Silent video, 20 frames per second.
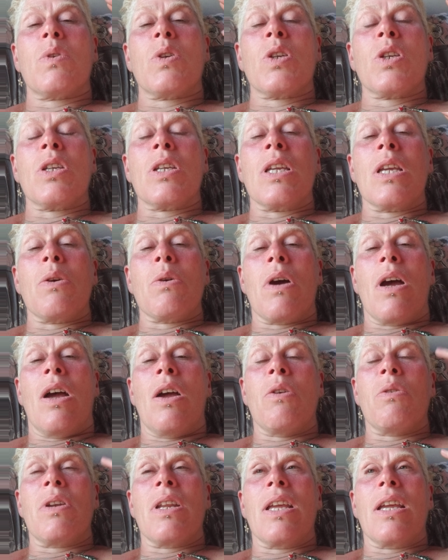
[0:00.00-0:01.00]
you
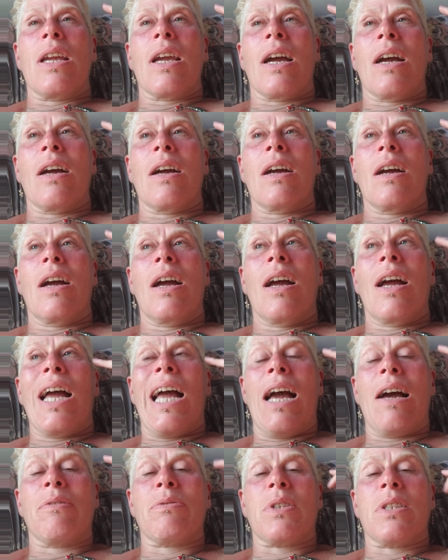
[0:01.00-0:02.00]
only
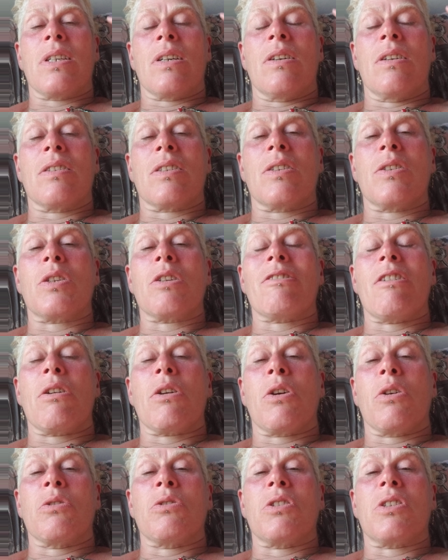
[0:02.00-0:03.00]
have to answer to your own
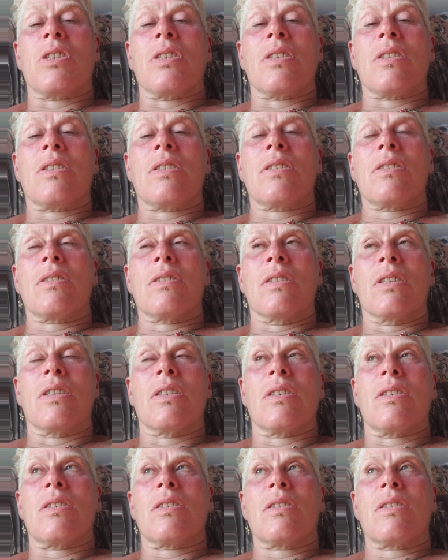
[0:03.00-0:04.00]

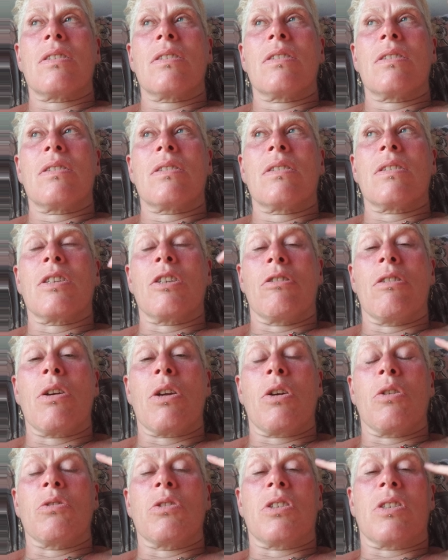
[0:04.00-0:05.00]
consciousness, your own
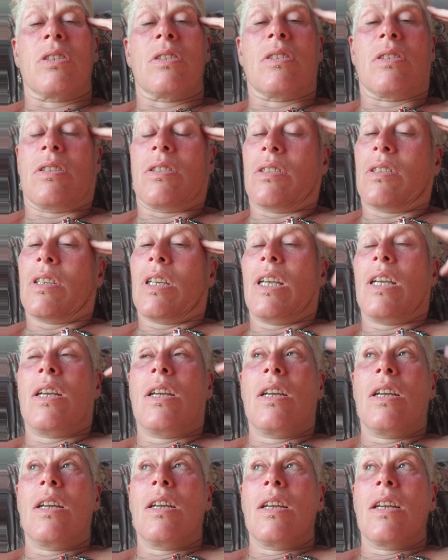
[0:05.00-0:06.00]
conscience.
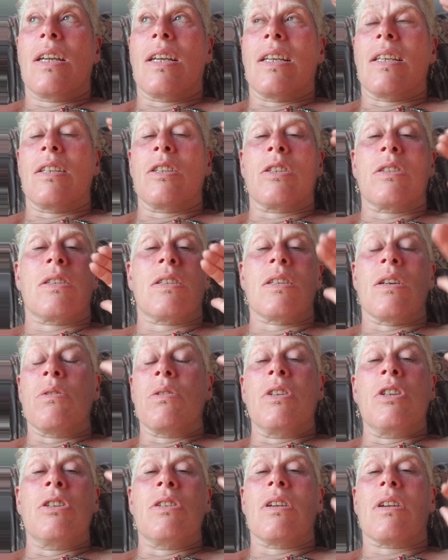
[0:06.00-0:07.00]
You
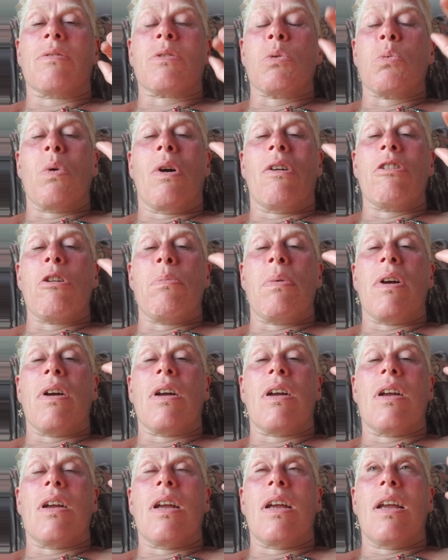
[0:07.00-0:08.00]
don't have to worry about
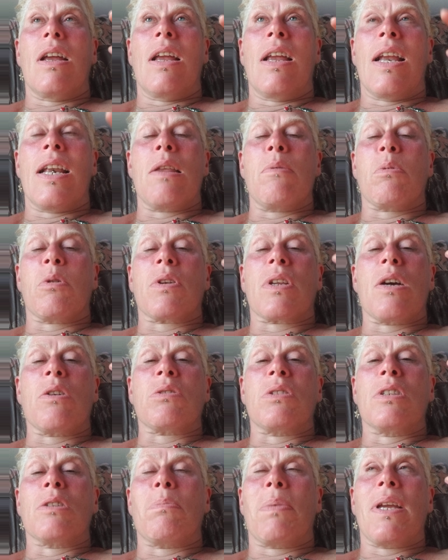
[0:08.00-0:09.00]
anybody
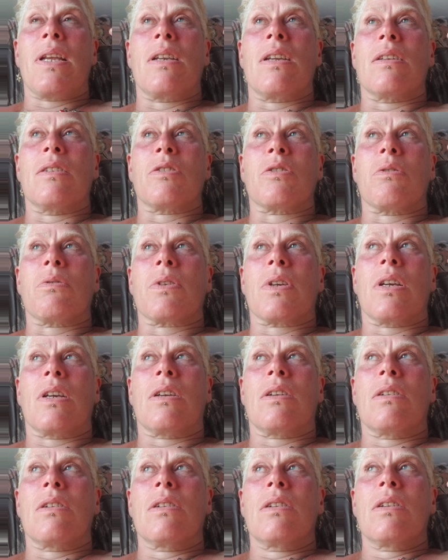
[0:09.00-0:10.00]
else's opinions of
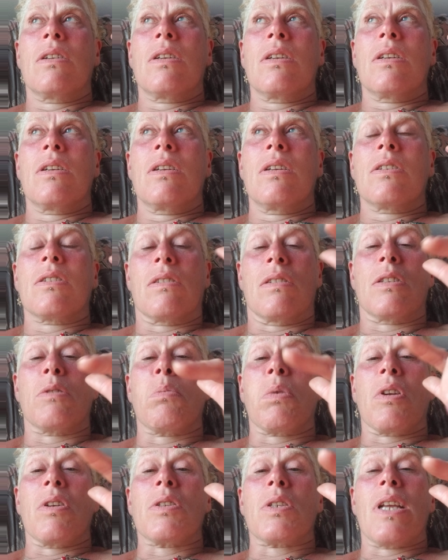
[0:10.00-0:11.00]
you. So this
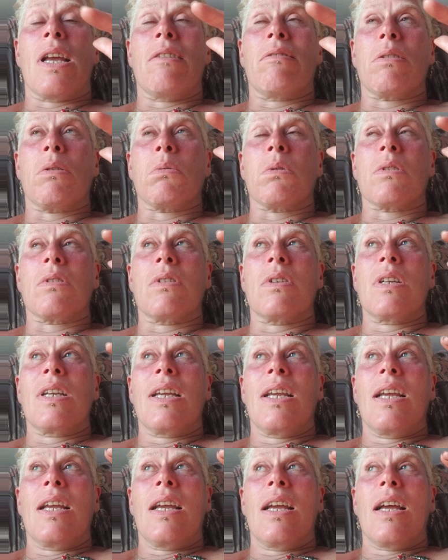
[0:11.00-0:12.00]
applies to everyone.
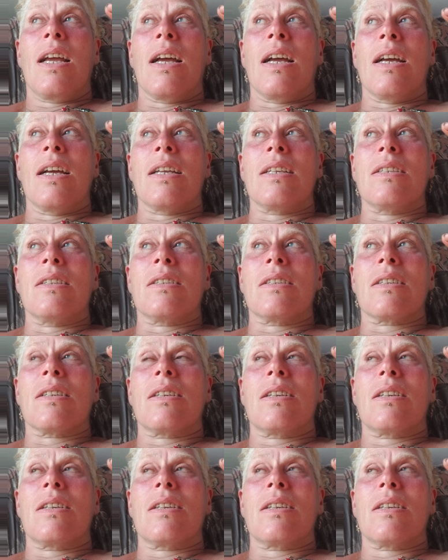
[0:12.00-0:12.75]
And